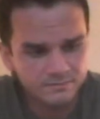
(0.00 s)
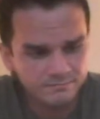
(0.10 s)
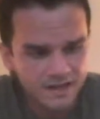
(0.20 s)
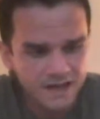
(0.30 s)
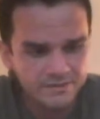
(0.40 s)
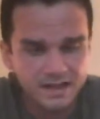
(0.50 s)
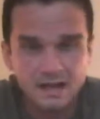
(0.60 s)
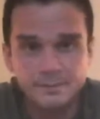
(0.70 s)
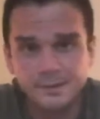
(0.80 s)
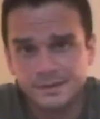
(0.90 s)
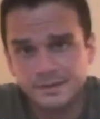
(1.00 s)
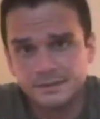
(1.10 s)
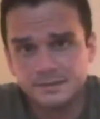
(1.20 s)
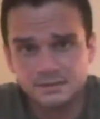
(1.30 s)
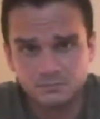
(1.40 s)
having that ability.
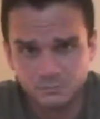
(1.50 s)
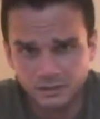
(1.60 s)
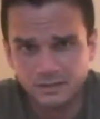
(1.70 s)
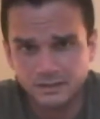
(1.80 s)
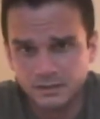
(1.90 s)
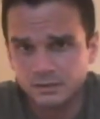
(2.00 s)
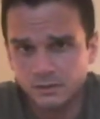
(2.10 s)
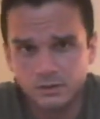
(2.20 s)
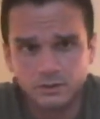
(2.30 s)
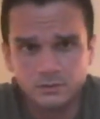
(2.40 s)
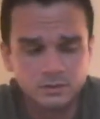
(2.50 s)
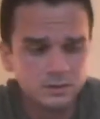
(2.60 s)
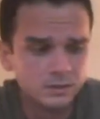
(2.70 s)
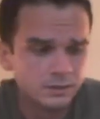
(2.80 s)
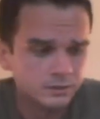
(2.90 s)
It's a really good little
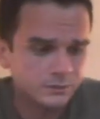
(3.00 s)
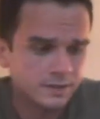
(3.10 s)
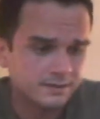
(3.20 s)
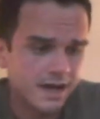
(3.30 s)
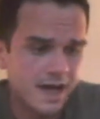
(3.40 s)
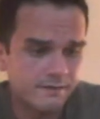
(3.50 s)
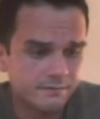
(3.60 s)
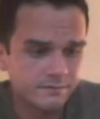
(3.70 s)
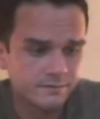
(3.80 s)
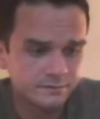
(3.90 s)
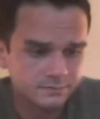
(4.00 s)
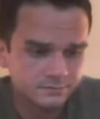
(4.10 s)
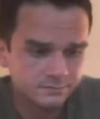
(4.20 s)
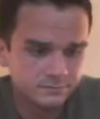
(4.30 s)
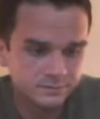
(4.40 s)
trait to have,
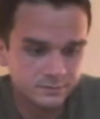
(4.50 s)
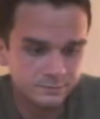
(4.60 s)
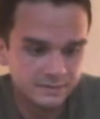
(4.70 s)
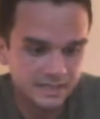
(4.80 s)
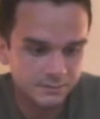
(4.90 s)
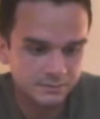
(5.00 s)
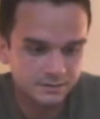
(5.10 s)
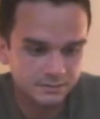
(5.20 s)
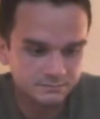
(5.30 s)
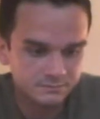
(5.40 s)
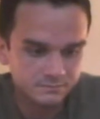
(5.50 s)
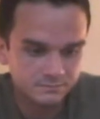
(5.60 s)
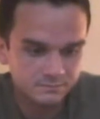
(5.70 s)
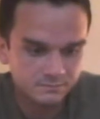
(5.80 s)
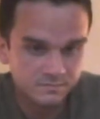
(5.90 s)
to be able to
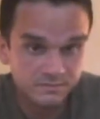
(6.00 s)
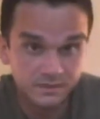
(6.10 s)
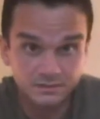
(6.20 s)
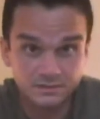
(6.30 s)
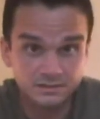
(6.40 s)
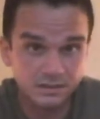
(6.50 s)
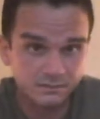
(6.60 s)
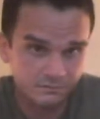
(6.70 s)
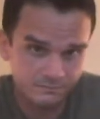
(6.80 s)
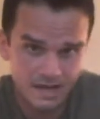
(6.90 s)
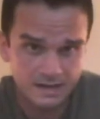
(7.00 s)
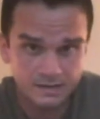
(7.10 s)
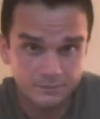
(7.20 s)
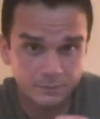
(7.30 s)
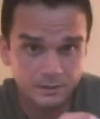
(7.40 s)
defend yourself at
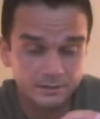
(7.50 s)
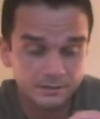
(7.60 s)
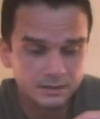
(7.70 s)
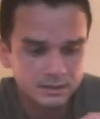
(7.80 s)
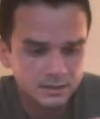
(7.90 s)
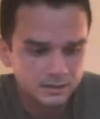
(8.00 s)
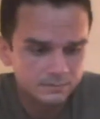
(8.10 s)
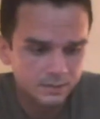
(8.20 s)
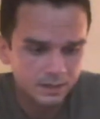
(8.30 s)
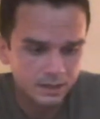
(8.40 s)
any point. But